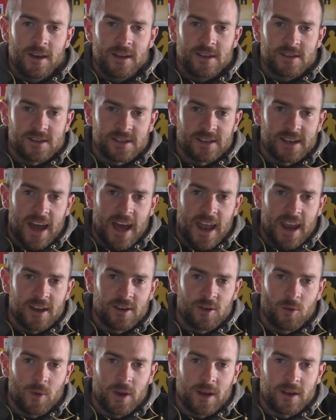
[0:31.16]
it's getting
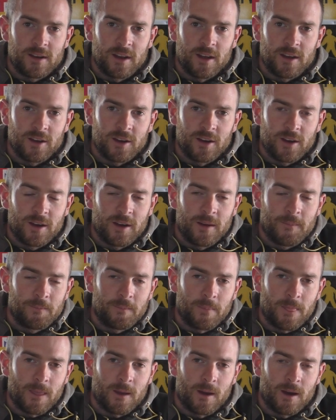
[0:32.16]
into winter here
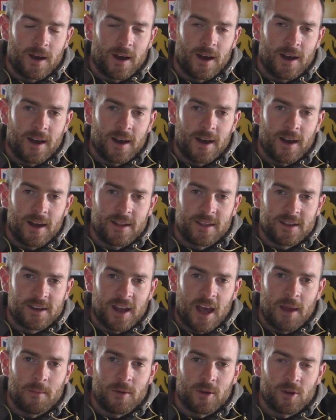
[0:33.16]
at the
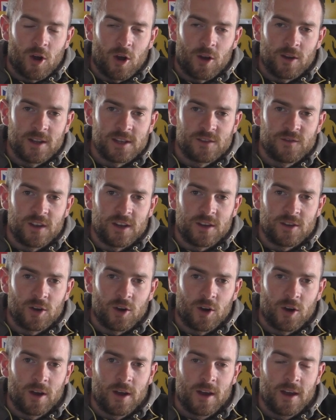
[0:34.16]
time of recording this
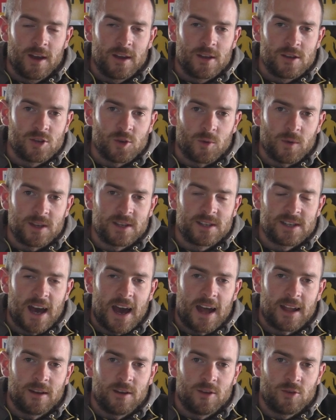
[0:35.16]
video, so we're
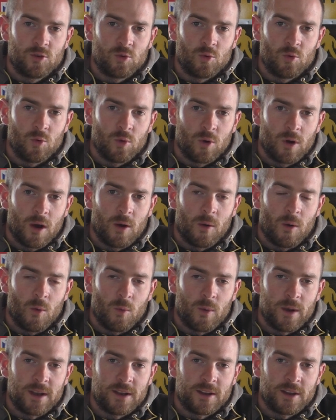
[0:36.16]
starting to do our
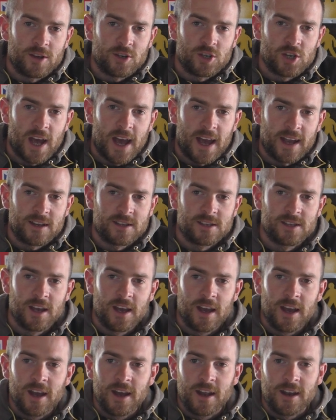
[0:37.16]
winter checks.
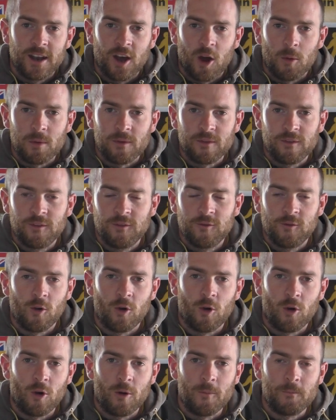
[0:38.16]
Now
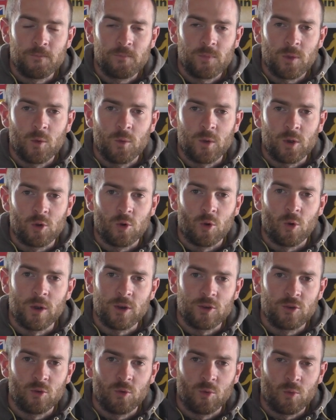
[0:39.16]
before we go
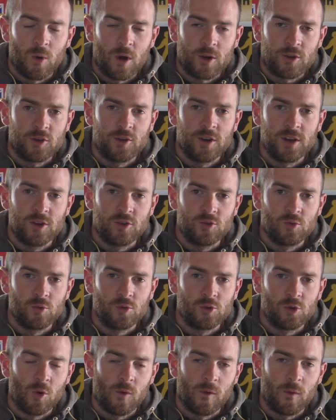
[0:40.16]
into what you need to
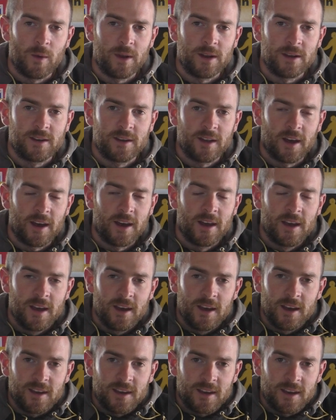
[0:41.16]
do to overwinter
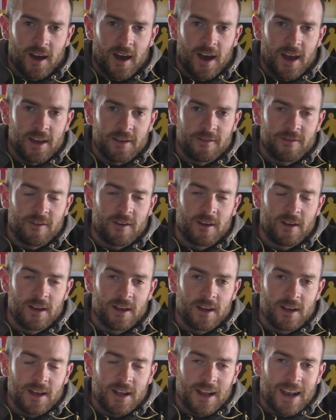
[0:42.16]
your hive,
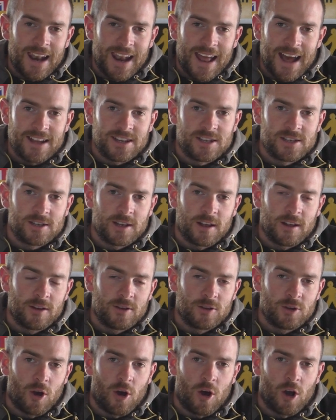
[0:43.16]
let's
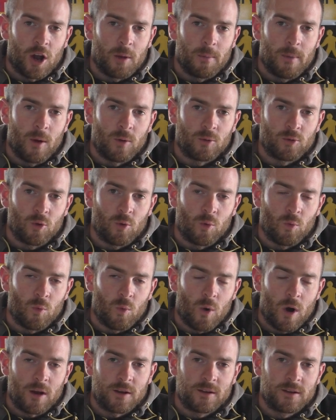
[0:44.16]
talk about
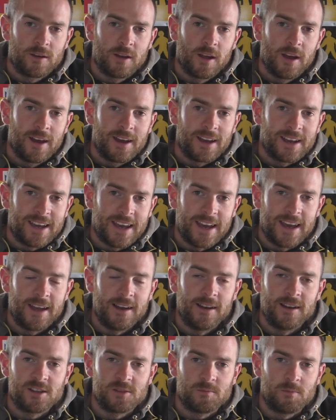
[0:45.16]
what
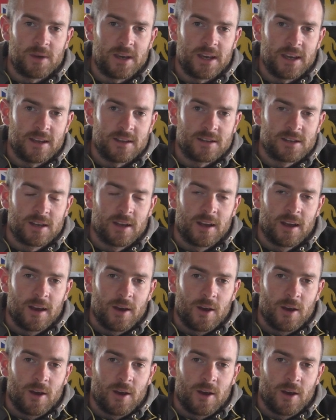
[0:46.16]
kills bees